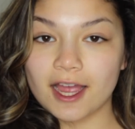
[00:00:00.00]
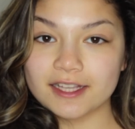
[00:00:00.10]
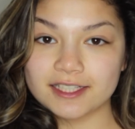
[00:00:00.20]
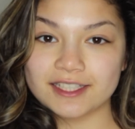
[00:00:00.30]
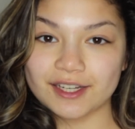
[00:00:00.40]

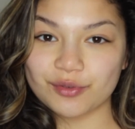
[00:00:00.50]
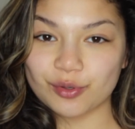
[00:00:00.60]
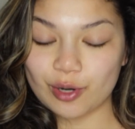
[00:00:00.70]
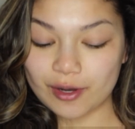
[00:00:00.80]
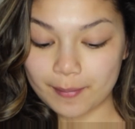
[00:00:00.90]
guys, it's
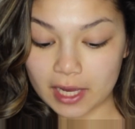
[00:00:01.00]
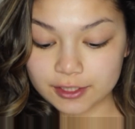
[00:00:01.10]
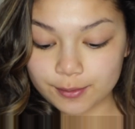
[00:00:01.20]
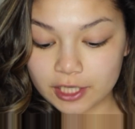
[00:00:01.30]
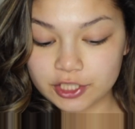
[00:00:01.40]
Avery. Welcome
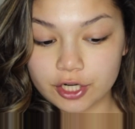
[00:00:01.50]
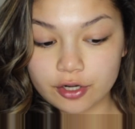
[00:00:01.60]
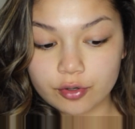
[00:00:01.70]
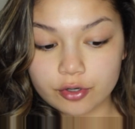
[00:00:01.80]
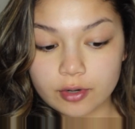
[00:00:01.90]
back to my
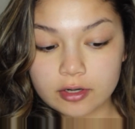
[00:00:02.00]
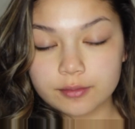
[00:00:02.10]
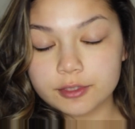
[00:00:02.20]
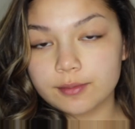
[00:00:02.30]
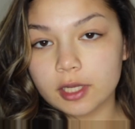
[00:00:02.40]
channel, or
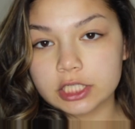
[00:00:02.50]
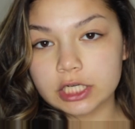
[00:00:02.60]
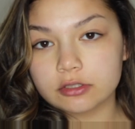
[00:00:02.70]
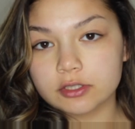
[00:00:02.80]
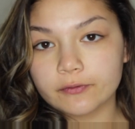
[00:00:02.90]
welcome to my
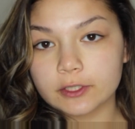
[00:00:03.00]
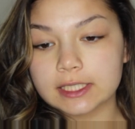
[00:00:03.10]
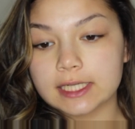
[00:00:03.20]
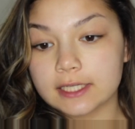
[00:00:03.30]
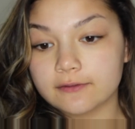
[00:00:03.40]
channel. So for
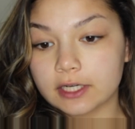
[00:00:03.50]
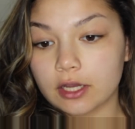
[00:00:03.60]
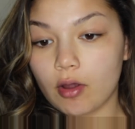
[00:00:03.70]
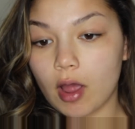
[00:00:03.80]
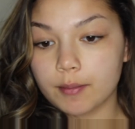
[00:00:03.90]
today's
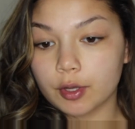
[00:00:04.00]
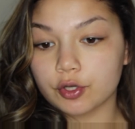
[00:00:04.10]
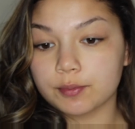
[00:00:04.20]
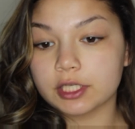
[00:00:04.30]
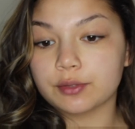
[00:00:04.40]
video, I'm
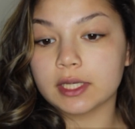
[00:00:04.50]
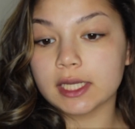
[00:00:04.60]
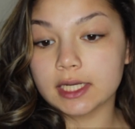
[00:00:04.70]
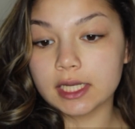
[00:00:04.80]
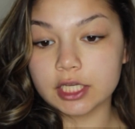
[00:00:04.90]
going to be
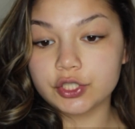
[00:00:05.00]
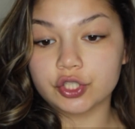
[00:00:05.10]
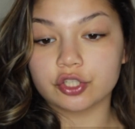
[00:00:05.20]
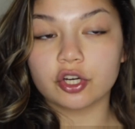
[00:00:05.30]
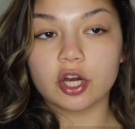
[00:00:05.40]
doing an
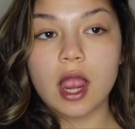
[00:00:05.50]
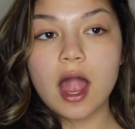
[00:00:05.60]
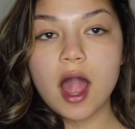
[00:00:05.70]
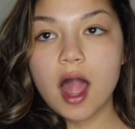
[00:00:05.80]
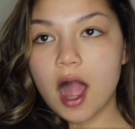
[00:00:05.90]
Easter
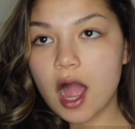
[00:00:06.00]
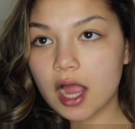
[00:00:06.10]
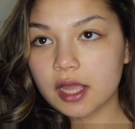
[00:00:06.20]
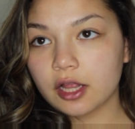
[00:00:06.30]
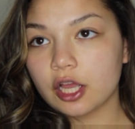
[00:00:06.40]

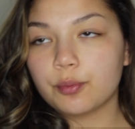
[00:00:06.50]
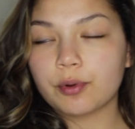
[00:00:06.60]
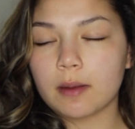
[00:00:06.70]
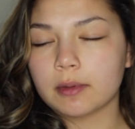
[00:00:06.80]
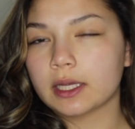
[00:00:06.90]
eye look.
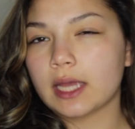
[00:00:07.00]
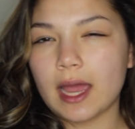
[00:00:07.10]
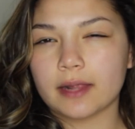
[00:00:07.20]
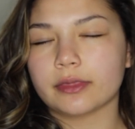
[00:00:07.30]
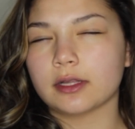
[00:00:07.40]
Probably
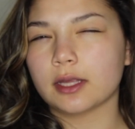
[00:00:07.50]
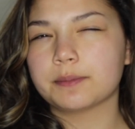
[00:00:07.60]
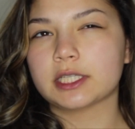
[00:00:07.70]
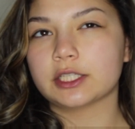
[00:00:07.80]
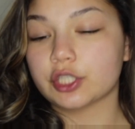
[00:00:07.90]
add the
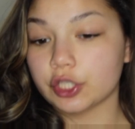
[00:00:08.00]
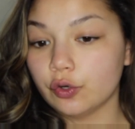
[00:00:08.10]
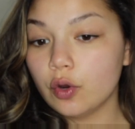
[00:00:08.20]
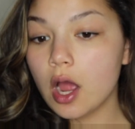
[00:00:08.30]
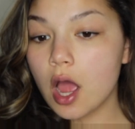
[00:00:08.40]
lips in
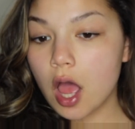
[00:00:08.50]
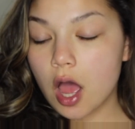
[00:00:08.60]
too.